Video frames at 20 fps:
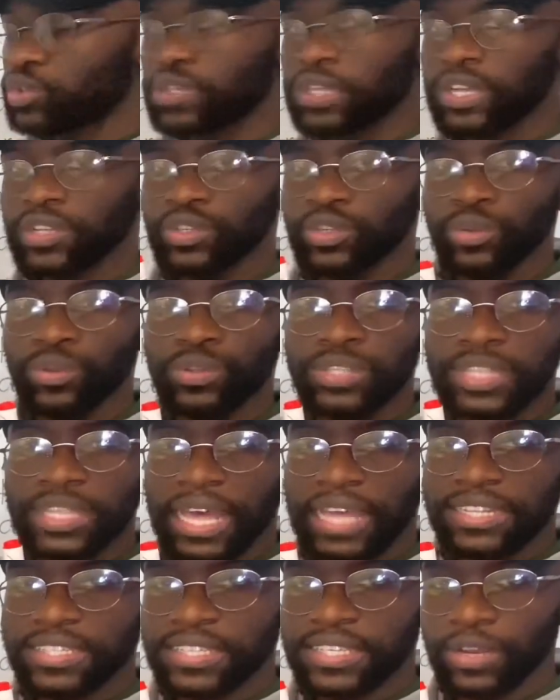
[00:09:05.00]
the two
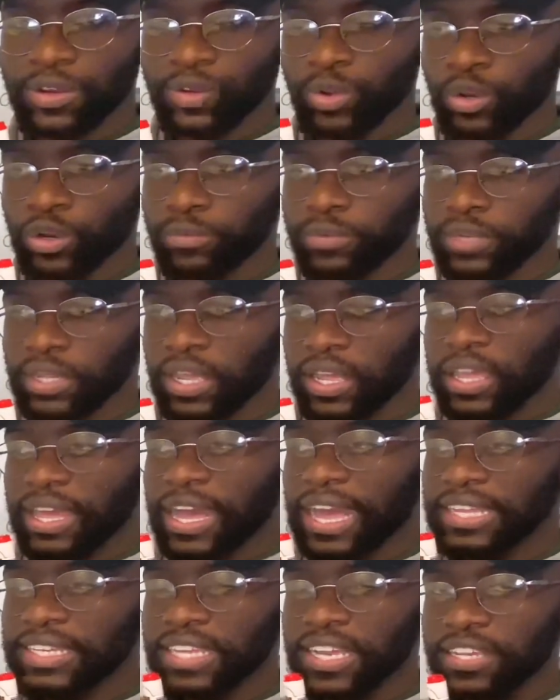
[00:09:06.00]
strands are not
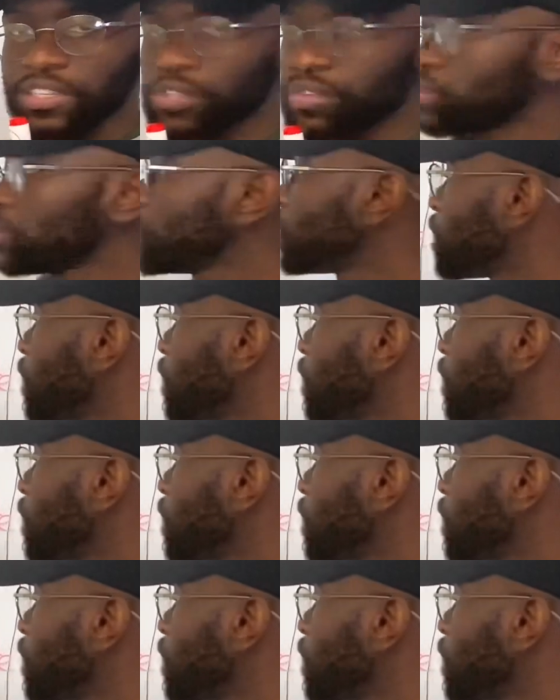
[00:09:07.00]
attached to each